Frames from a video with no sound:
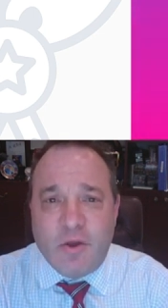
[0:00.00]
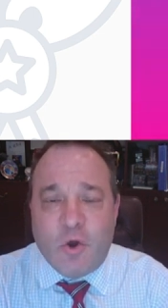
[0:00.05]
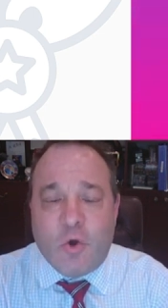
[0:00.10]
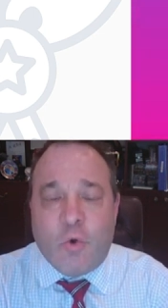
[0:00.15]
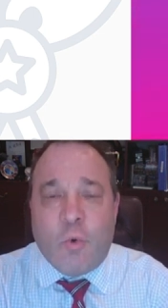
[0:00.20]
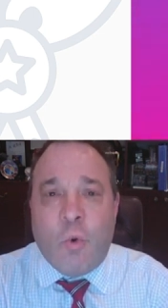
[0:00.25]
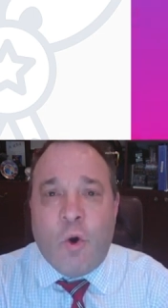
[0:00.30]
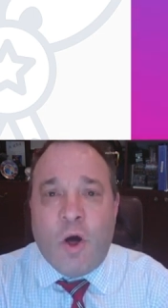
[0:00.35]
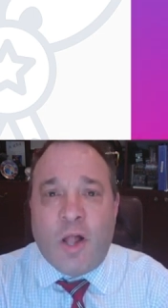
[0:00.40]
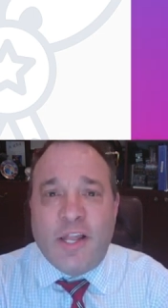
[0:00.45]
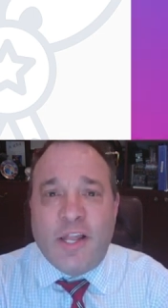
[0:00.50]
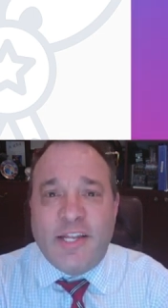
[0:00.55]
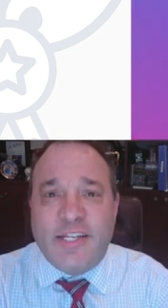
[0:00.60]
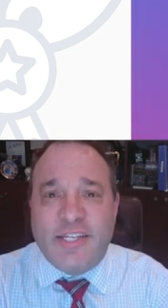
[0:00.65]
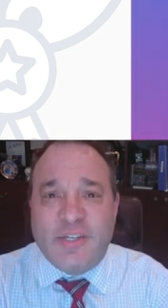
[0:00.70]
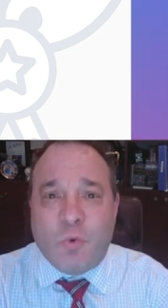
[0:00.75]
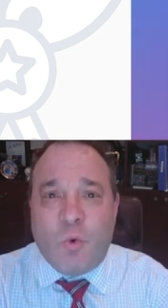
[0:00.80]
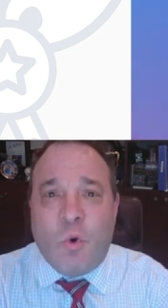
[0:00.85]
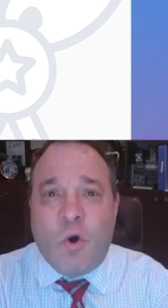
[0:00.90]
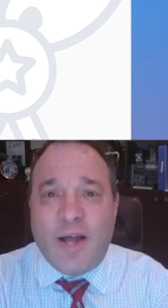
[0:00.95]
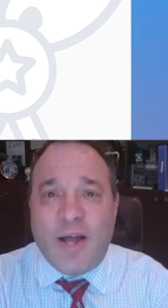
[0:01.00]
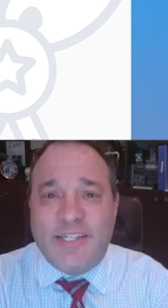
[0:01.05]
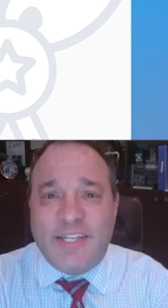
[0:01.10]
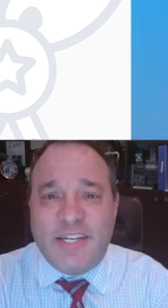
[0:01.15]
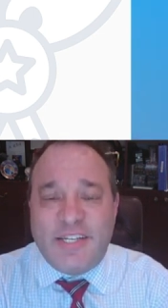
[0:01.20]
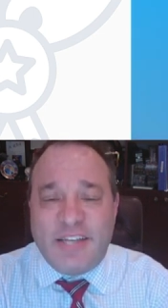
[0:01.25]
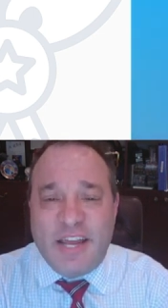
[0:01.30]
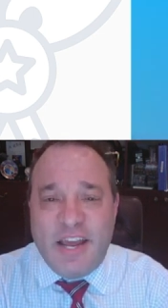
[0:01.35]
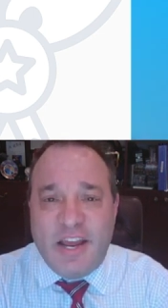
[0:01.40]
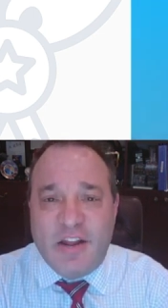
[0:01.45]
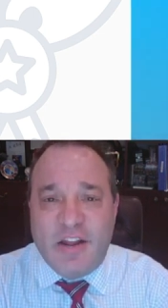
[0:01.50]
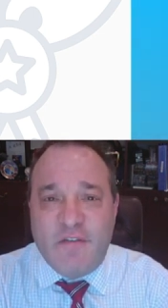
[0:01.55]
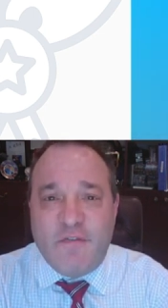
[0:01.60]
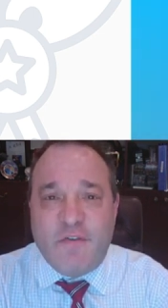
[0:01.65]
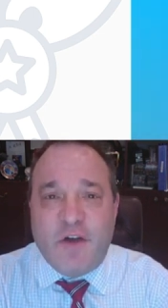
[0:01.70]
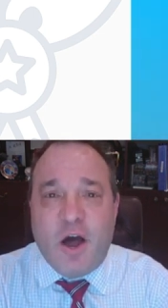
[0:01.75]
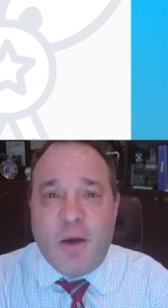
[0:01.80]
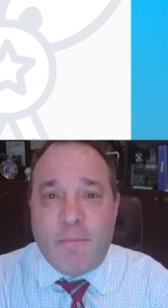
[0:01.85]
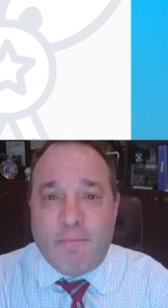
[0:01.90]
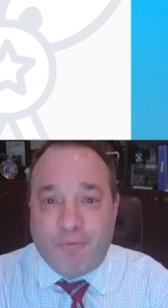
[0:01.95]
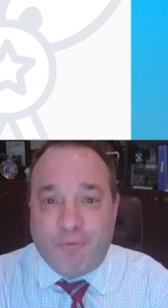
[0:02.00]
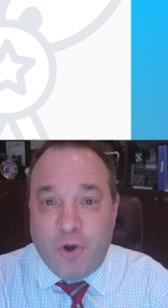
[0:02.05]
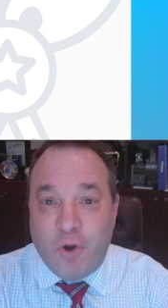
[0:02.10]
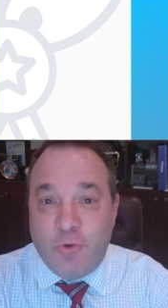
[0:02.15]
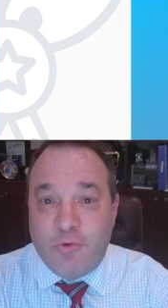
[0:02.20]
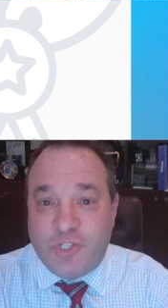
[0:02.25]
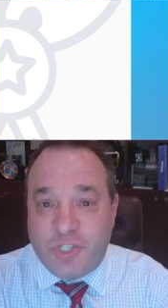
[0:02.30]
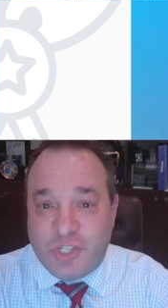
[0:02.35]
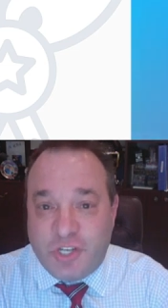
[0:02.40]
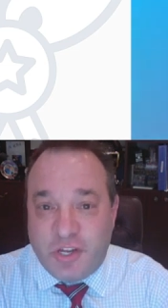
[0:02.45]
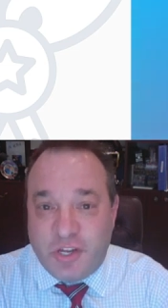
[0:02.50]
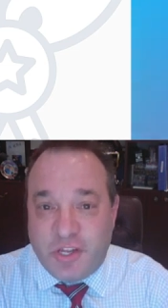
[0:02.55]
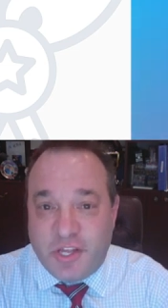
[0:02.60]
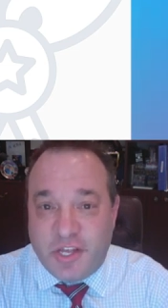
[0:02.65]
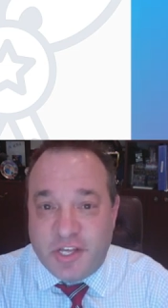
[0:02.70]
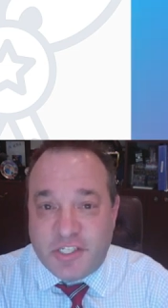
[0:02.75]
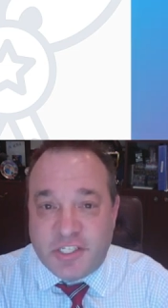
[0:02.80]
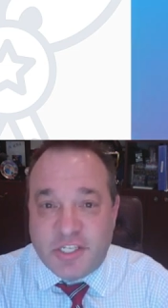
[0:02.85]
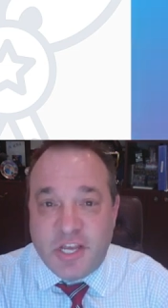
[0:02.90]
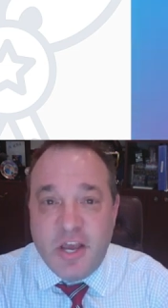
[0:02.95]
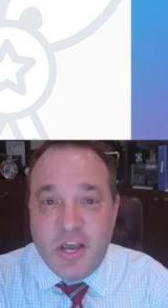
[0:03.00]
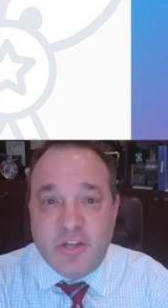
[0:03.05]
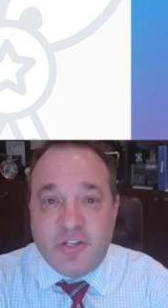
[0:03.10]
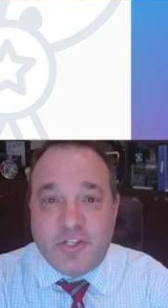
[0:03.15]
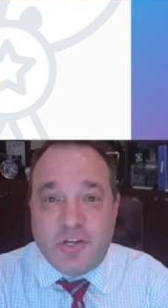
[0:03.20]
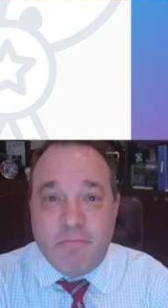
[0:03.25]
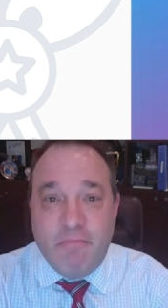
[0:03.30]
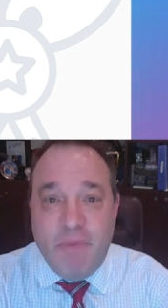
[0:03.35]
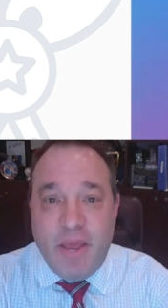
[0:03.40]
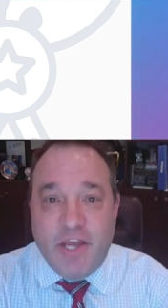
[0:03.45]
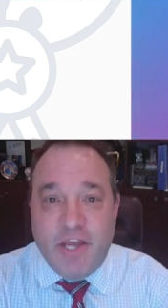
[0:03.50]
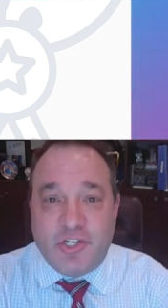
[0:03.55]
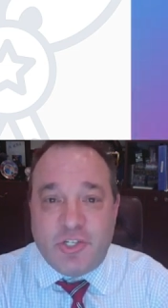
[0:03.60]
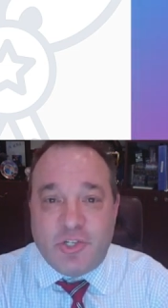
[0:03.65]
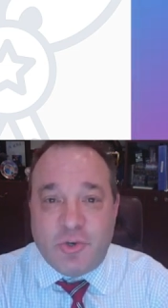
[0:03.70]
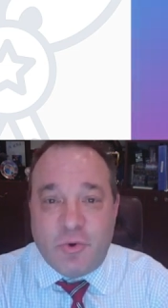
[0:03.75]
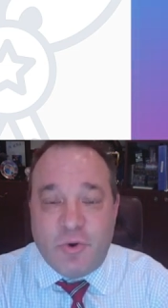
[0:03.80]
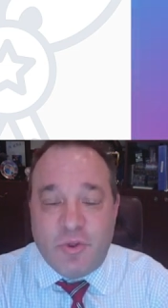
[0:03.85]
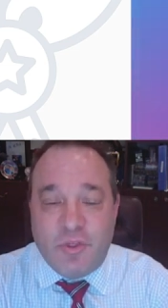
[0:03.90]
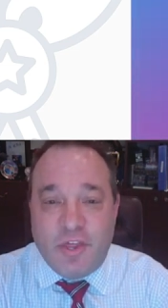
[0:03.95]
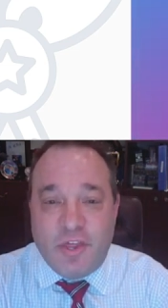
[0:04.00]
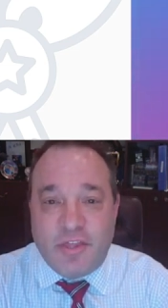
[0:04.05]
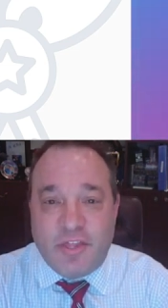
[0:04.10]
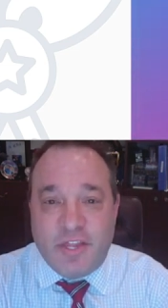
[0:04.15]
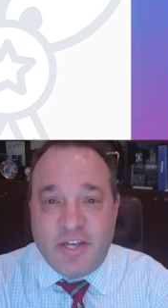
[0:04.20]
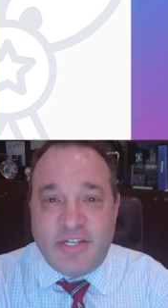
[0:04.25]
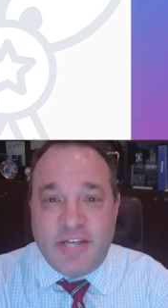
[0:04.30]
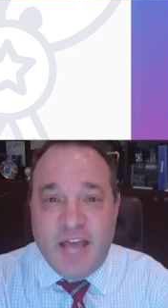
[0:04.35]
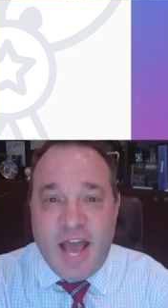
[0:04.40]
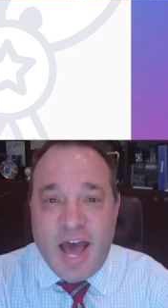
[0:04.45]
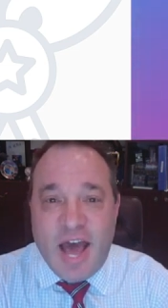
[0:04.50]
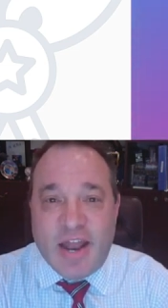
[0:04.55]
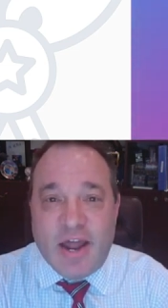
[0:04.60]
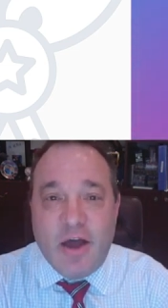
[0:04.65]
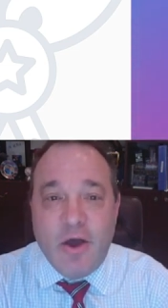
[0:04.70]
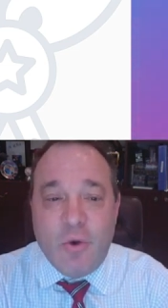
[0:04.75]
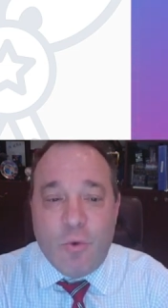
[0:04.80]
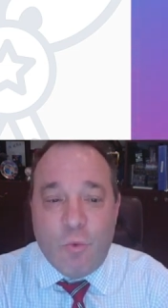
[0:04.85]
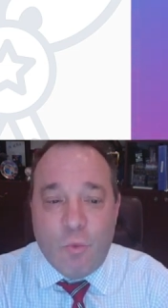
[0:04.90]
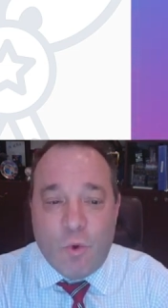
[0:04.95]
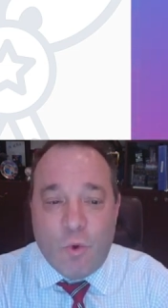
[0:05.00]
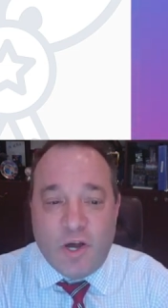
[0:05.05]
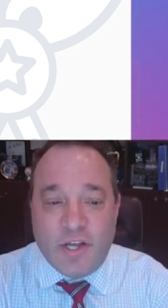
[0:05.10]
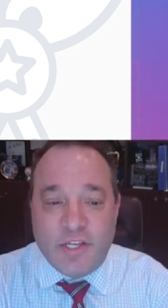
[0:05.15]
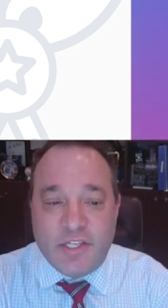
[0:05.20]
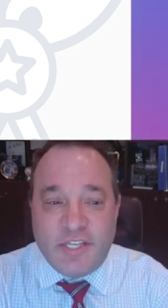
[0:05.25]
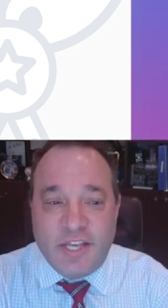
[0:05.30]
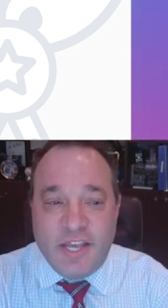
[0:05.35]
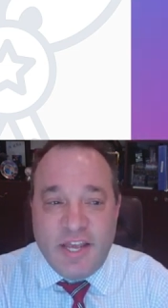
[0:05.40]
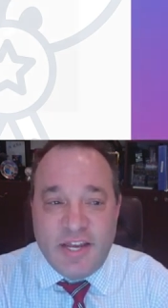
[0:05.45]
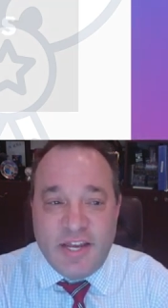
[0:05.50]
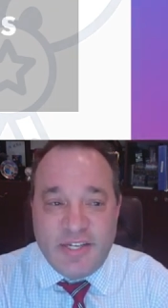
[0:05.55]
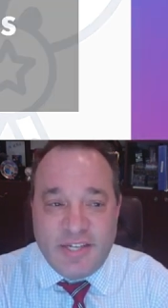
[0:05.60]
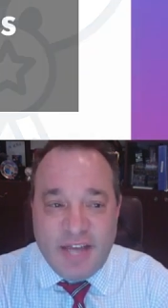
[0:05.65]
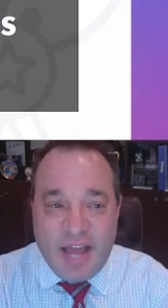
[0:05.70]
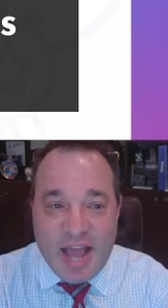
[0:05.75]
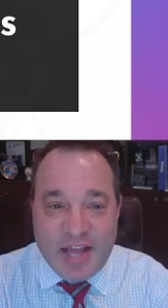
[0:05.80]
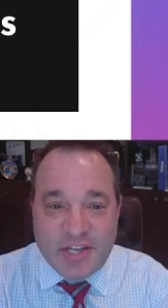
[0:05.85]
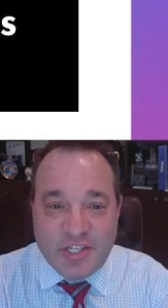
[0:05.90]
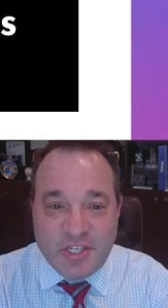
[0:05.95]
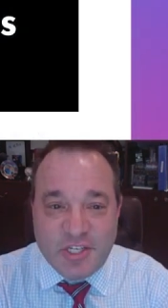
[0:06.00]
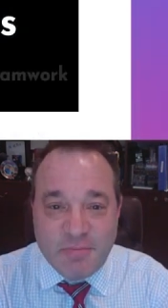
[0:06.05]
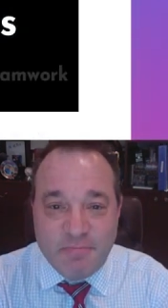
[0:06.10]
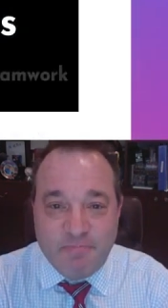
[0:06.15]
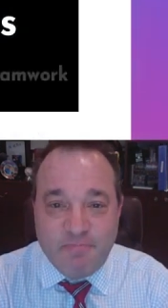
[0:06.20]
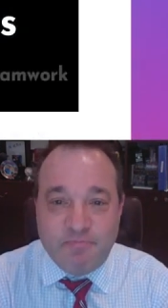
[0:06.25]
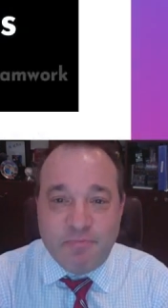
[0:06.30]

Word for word: quali- quantitative approach to this to make sure that the data was intact.